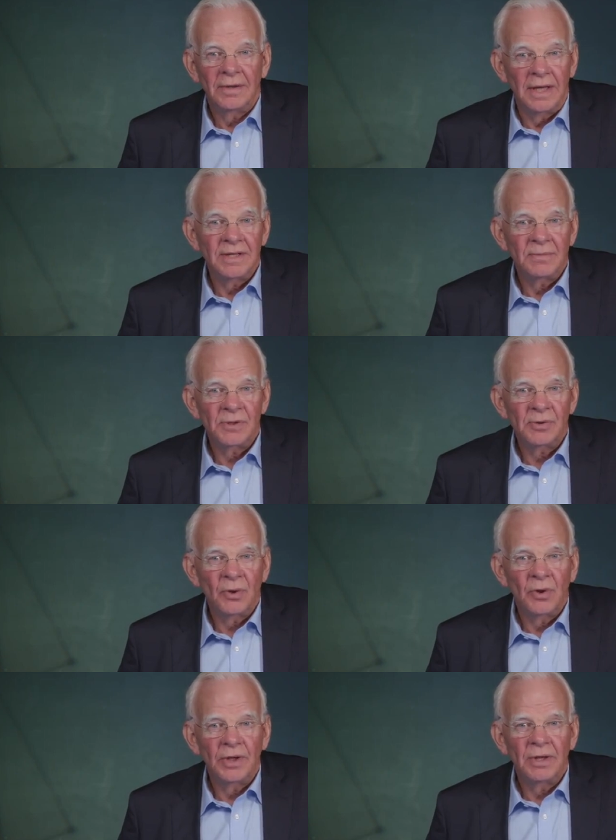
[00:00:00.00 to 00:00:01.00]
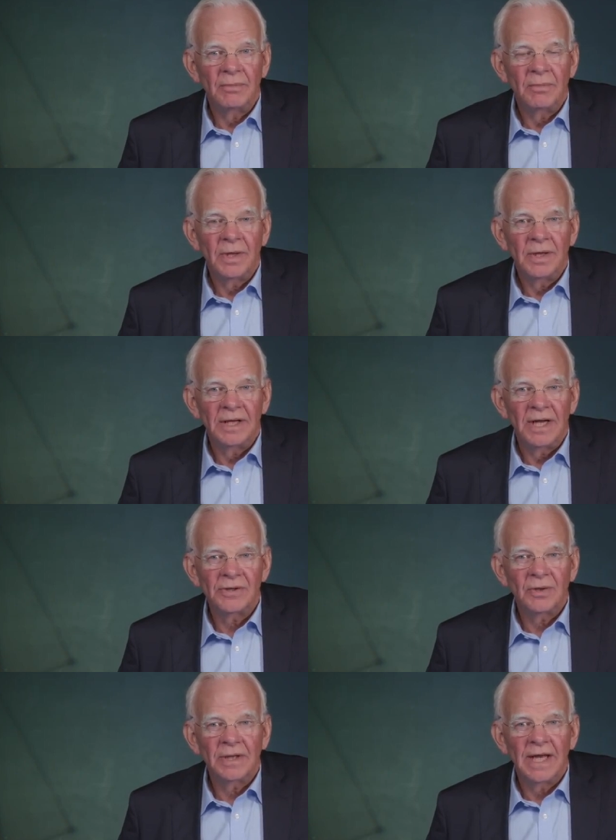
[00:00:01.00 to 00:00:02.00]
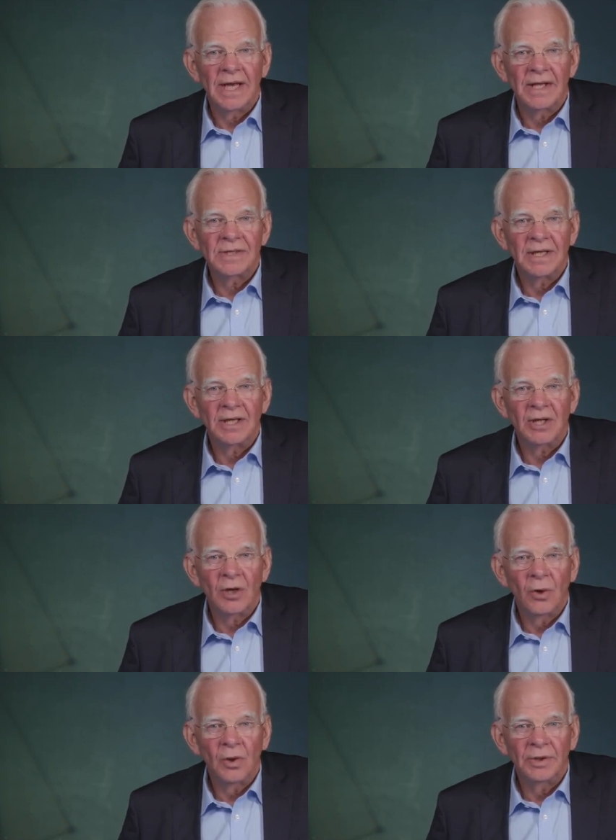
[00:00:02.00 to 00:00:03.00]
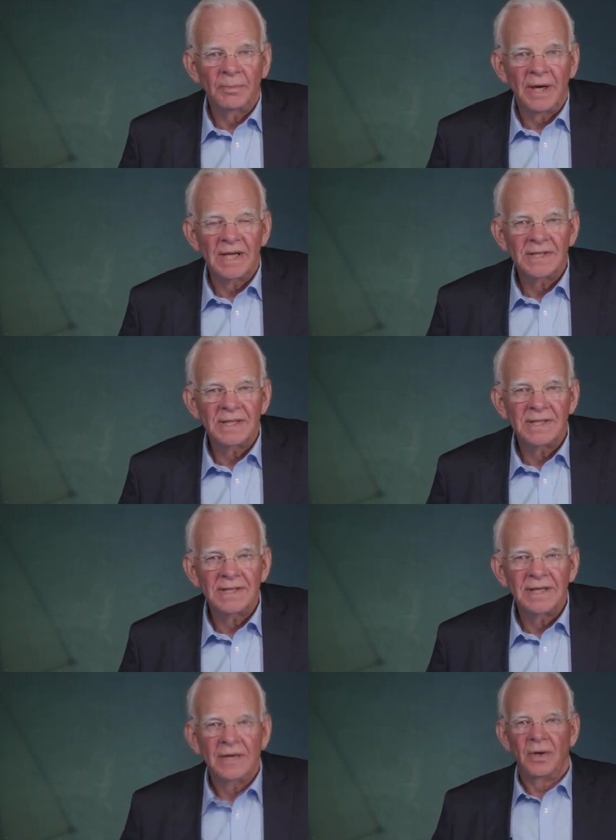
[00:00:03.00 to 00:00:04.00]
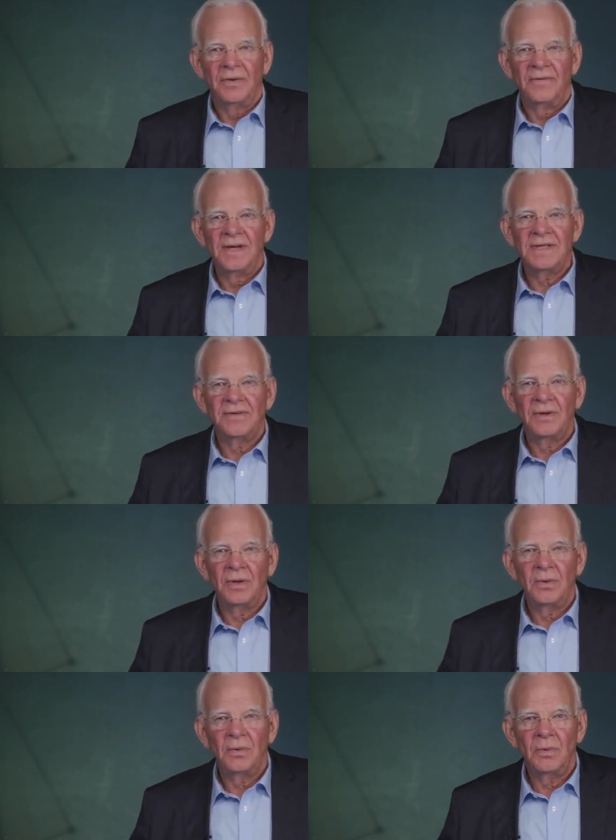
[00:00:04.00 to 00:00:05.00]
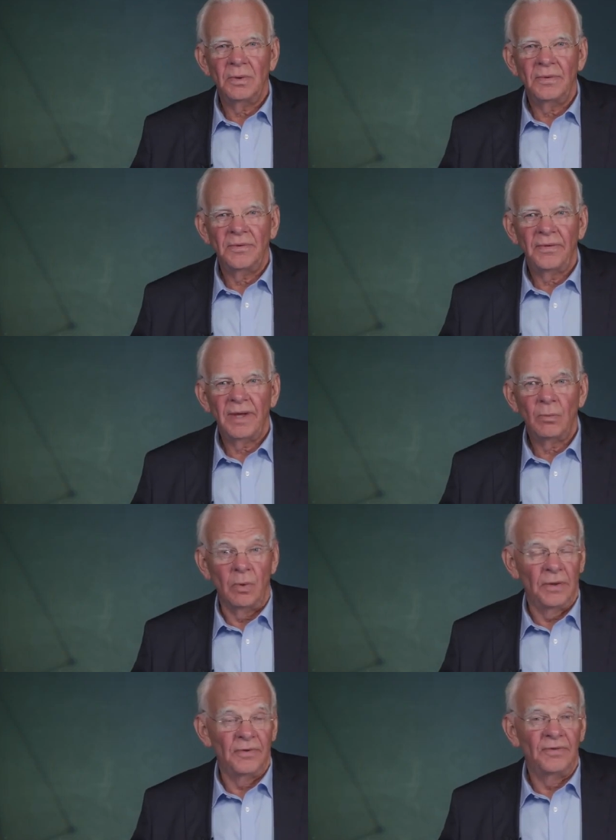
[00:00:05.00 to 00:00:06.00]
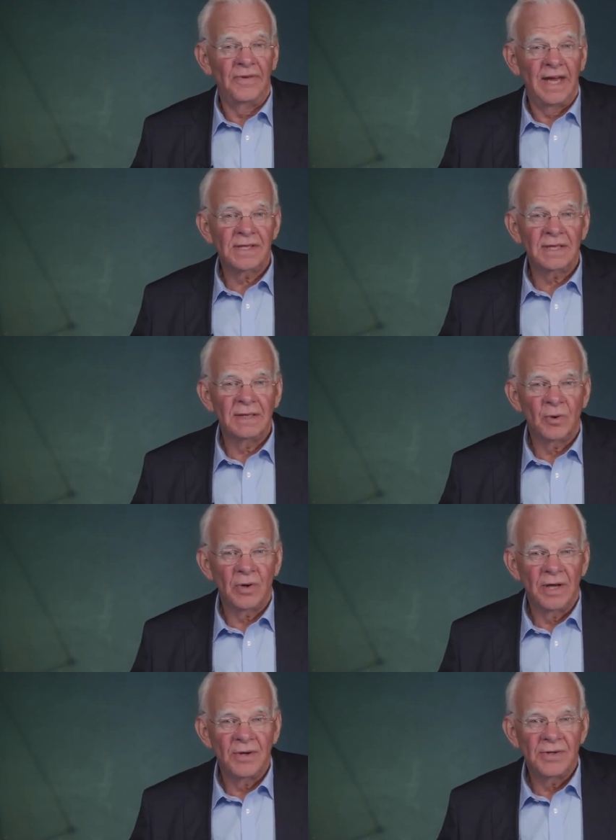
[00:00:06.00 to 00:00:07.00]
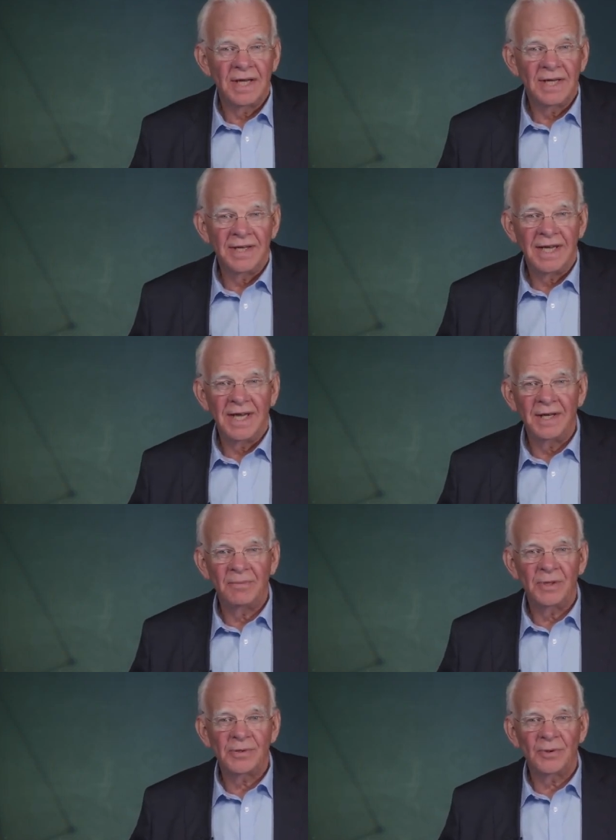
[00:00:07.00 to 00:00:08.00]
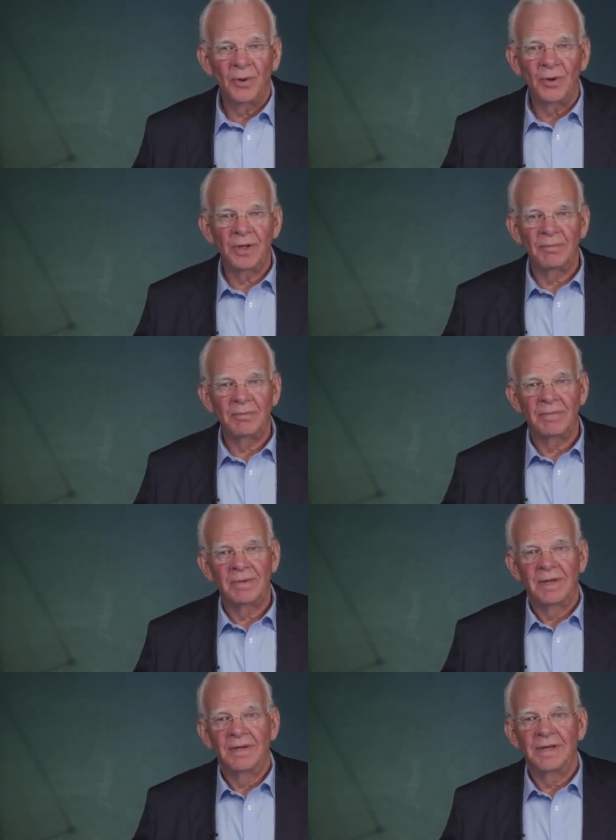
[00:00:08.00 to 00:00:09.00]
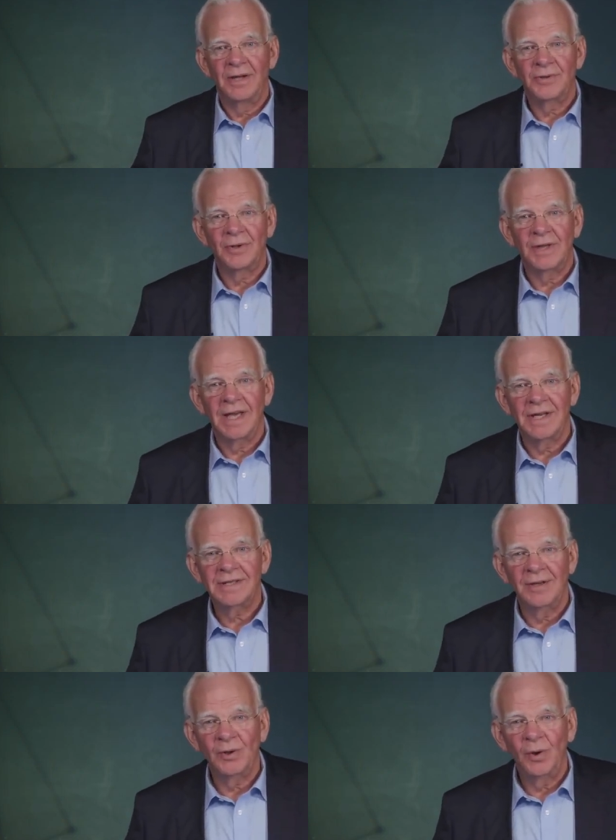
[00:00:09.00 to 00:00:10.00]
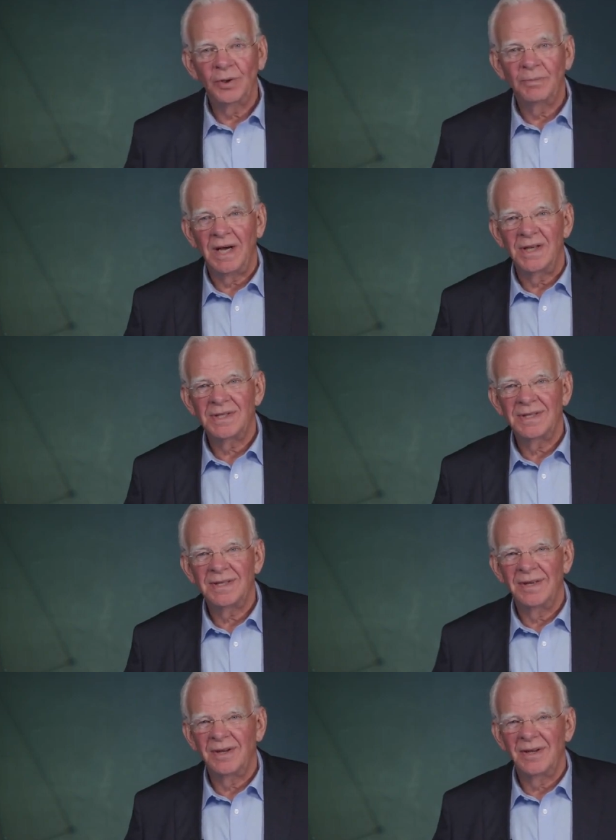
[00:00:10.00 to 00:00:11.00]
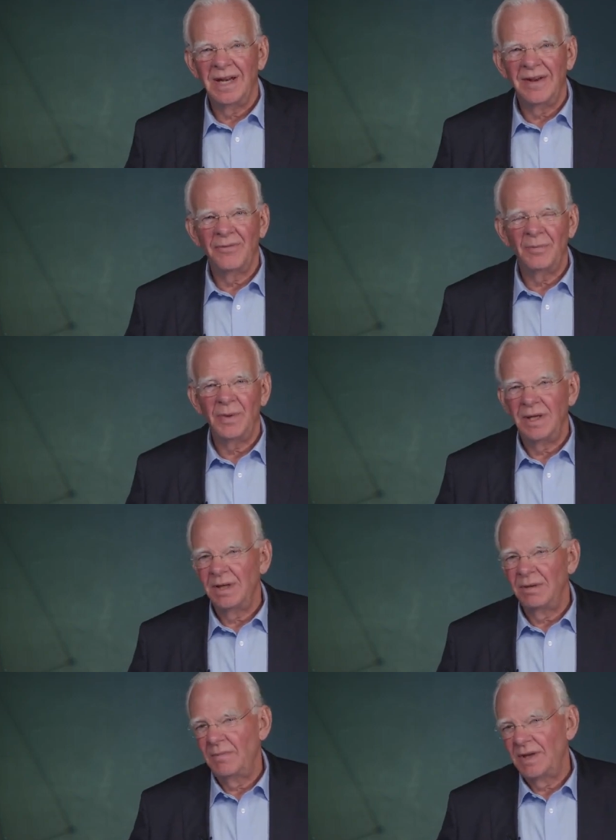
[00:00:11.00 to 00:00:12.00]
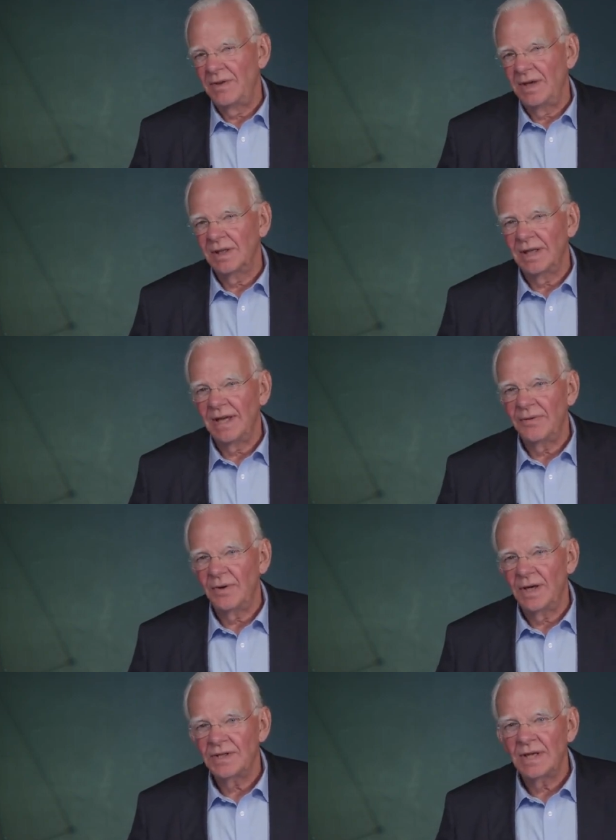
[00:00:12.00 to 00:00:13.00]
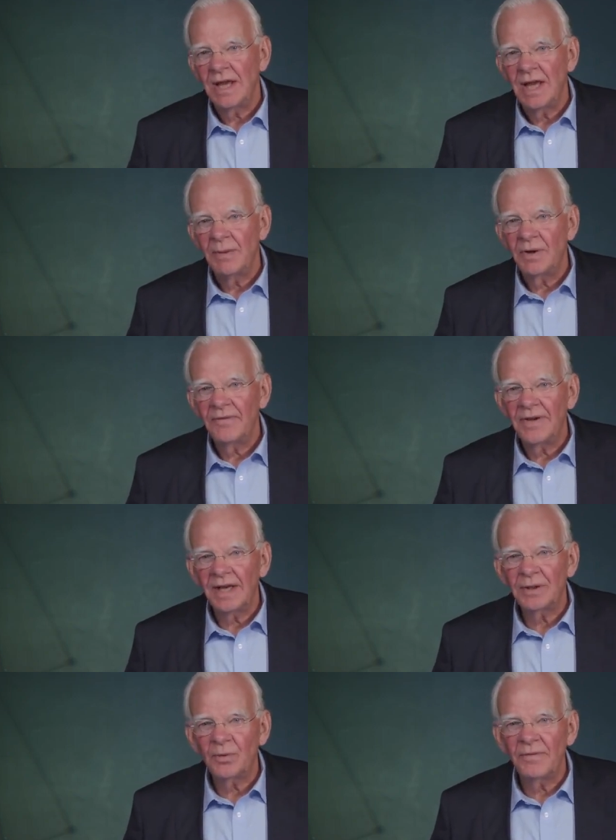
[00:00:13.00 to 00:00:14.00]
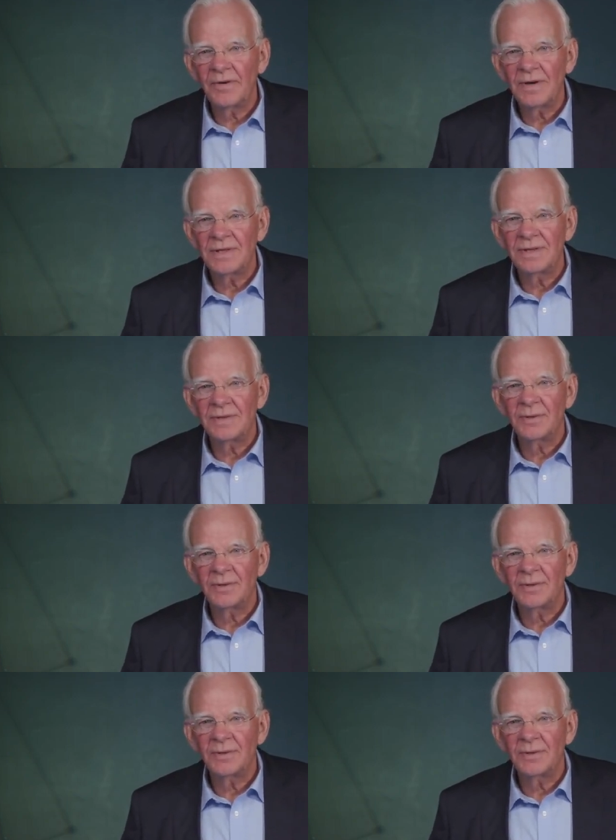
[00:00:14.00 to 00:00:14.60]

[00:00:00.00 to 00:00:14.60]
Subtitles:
that is petroleum, natural gas, and coal deposits. On the face of it, you would think, well, there's vastly more energy contained in petroleum, natural gas, and coal deposits than there could ever be in methane clathrates. But in fact, the reverse is